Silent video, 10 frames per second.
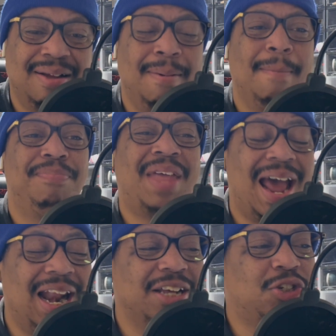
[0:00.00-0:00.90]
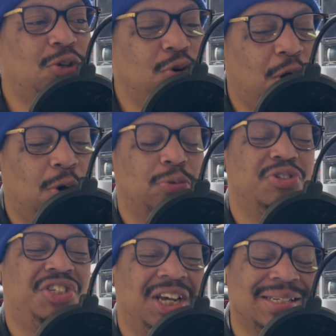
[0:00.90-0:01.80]
that lets you know
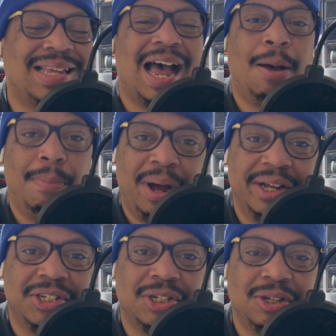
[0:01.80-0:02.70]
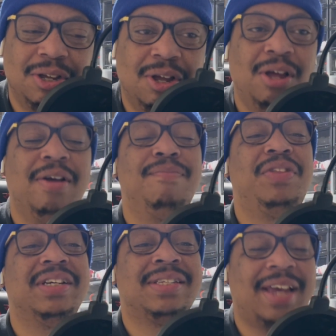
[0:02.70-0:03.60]
just how much the
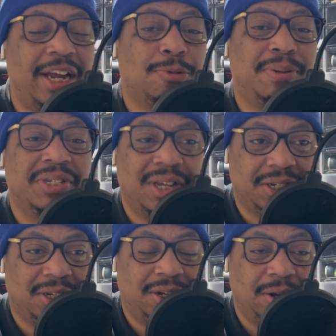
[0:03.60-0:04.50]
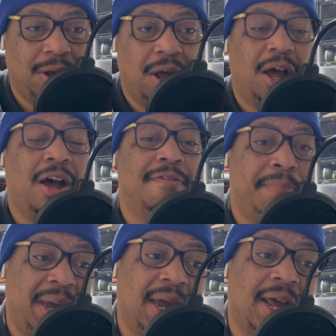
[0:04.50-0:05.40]
Saints' position of
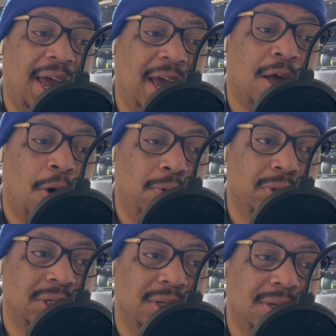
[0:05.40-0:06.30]
being a head coach